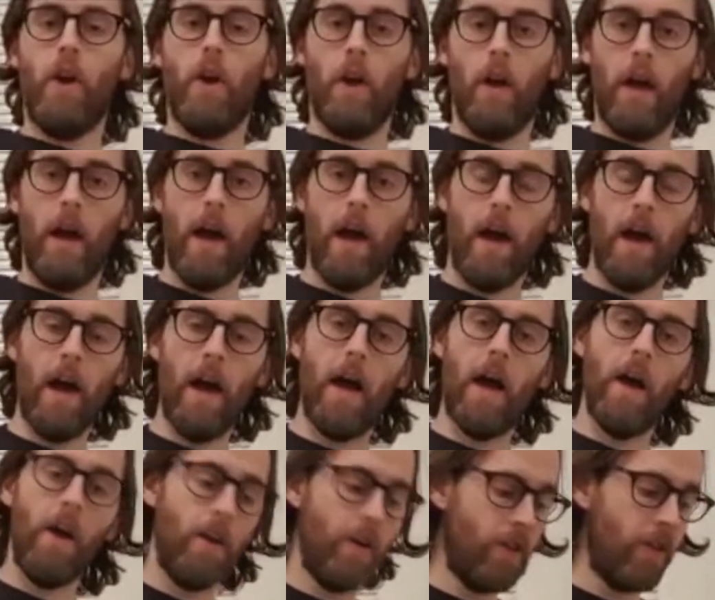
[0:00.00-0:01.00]

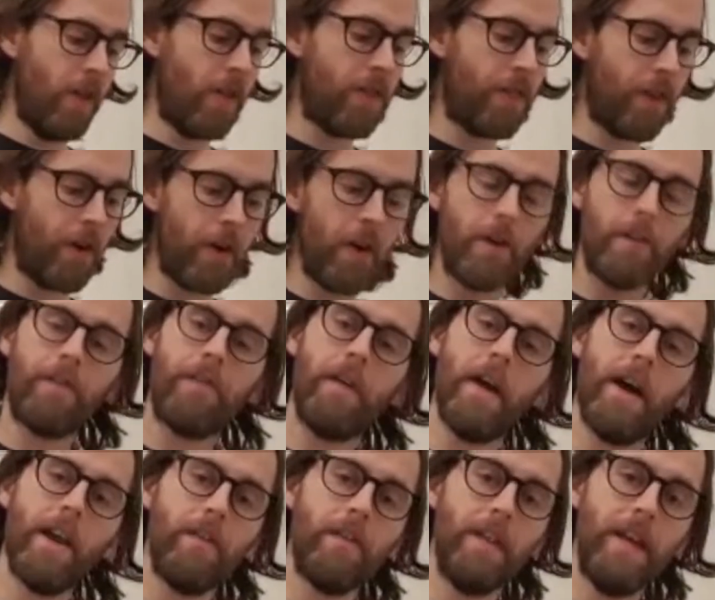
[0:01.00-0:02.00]
the 3rd
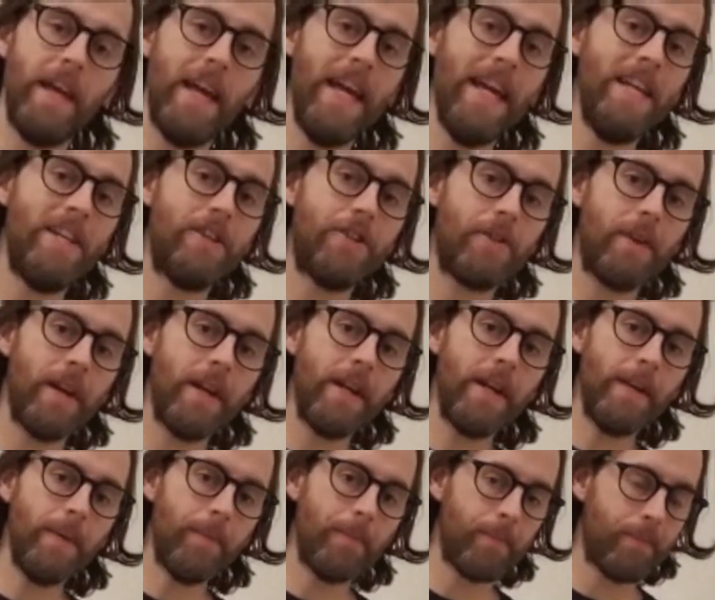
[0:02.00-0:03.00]
fret of the E
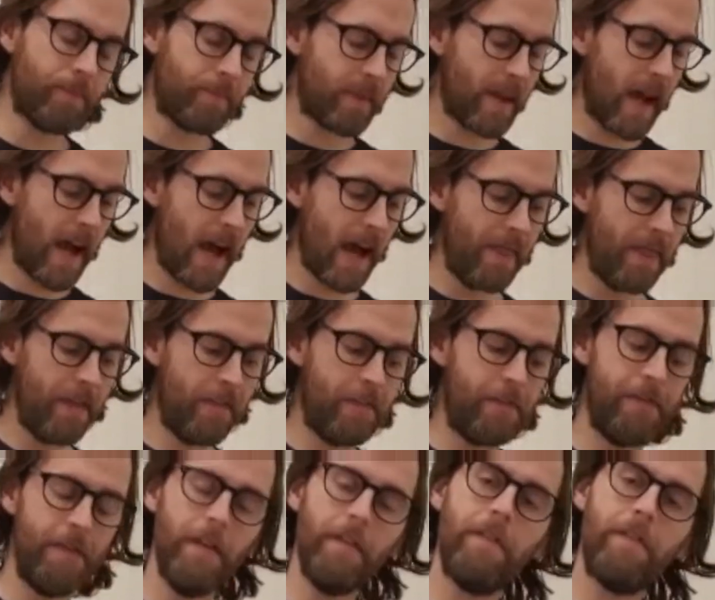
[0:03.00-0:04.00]
string and the
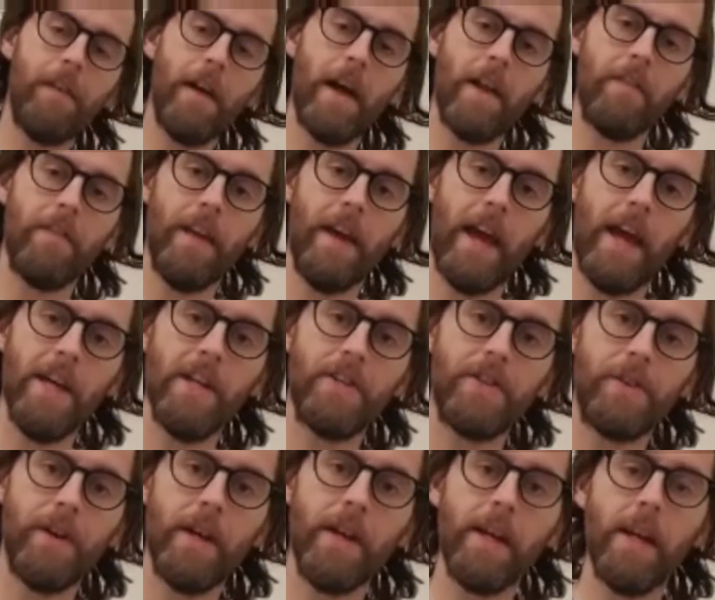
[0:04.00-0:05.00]
5th fret of the A
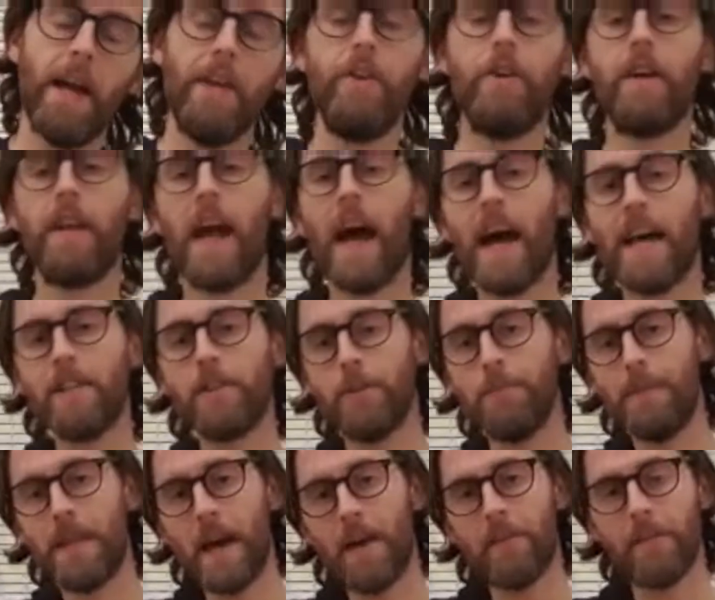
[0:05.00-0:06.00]
string, and you can add
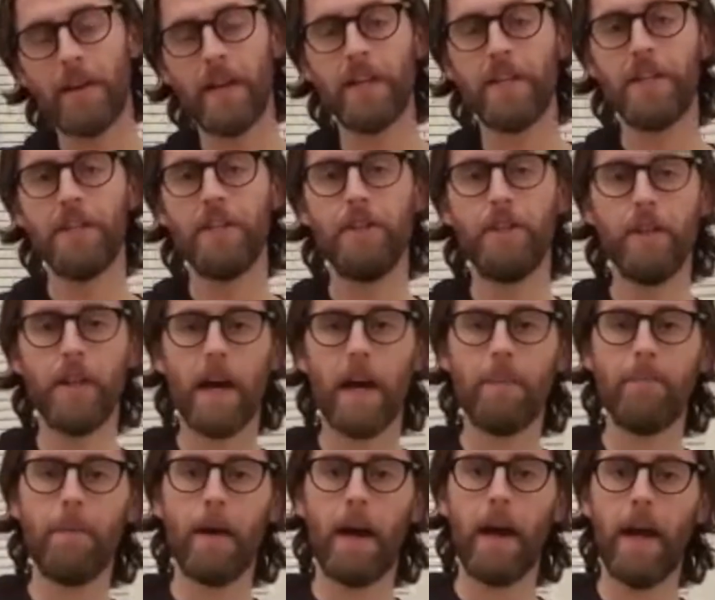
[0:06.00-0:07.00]
some definition to
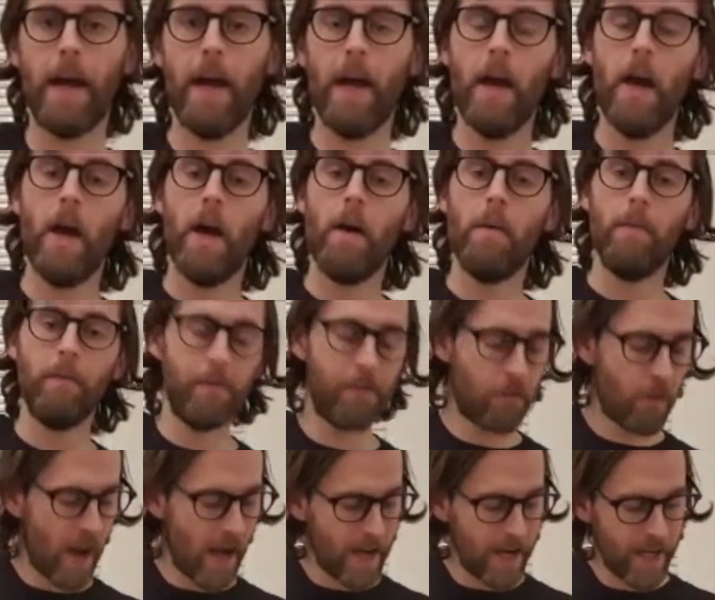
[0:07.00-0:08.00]
that by
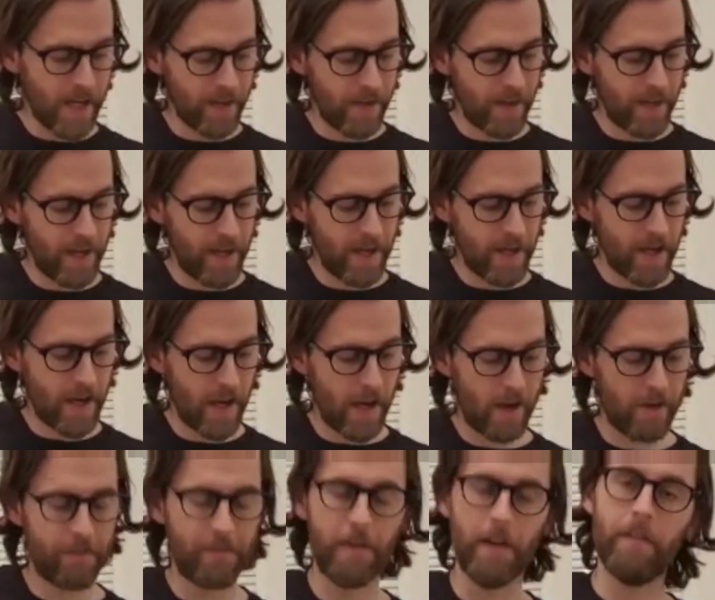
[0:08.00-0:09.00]
fretting the
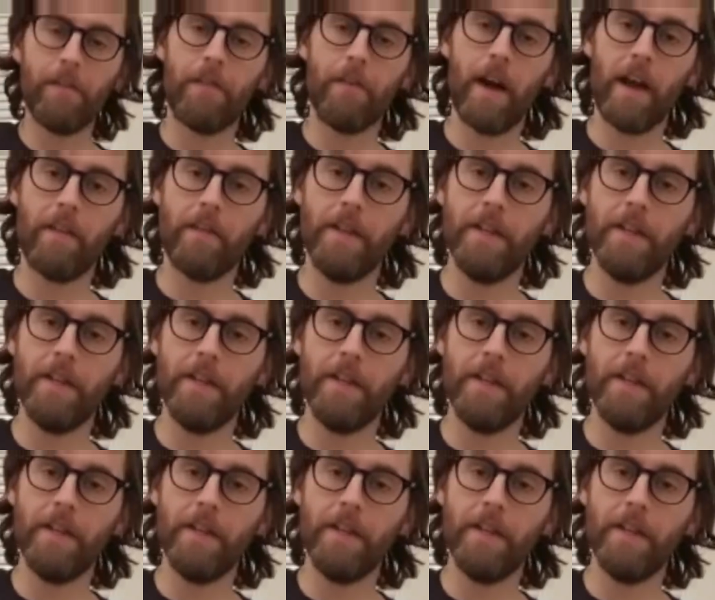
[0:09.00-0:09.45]
5th fret of the